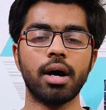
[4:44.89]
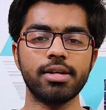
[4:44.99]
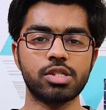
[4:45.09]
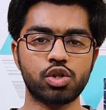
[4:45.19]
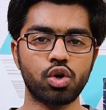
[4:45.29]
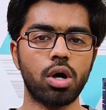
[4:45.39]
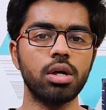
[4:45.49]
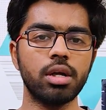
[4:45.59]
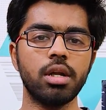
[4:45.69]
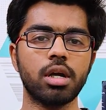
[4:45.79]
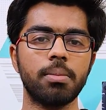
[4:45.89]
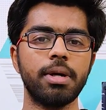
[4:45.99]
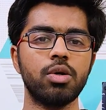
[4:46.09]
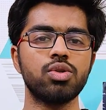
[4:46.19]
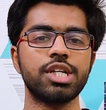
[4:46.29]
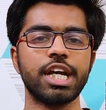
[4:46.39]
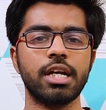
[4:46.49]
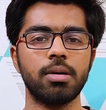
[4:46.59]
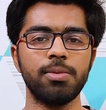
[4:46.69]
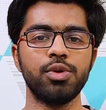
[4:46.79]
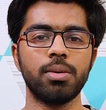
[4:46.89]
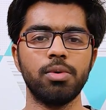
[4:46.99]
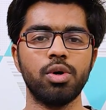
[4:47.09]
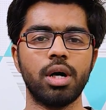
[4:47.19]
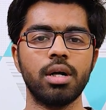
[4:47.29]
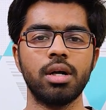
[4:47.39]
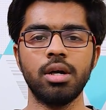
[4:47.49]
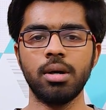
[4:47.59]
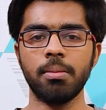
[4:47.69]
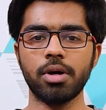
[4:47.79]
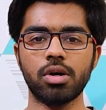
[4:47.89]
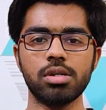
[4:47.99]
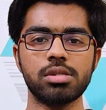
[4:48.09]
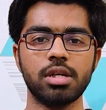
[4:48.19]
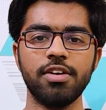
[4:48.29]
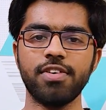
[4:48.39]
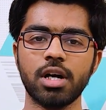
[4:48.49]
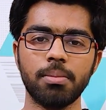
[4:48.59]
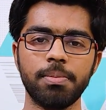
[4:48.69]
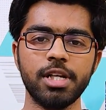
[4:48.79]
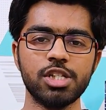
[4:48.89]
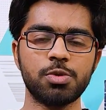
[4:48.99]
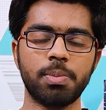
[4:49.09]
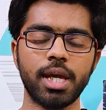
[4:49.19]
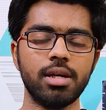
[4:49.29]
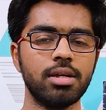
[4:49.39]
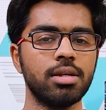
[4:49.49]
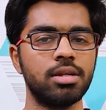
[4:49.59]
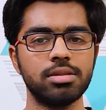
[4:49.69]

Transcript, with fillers: I strongly recommend to check W W R, because if a company is paying,